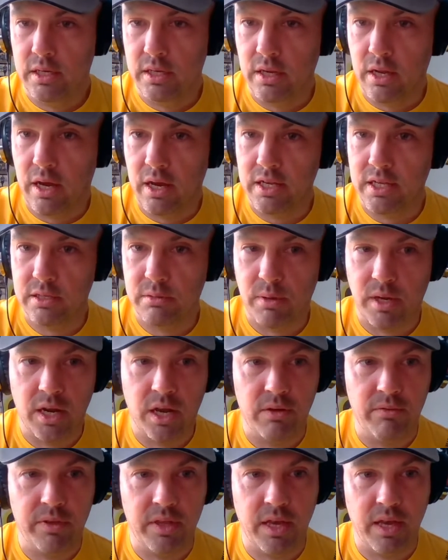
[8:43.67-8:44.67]
Nice one
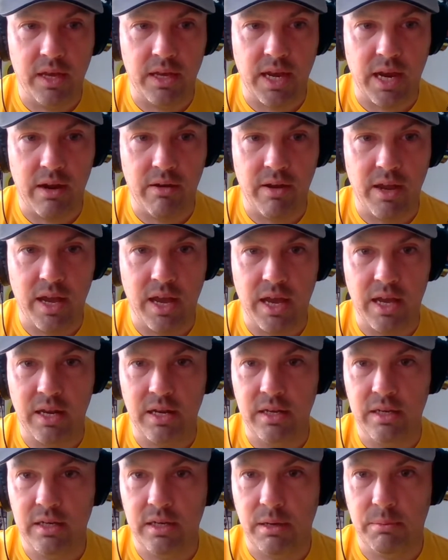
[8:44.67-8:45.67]
over there, Carrie-Anne.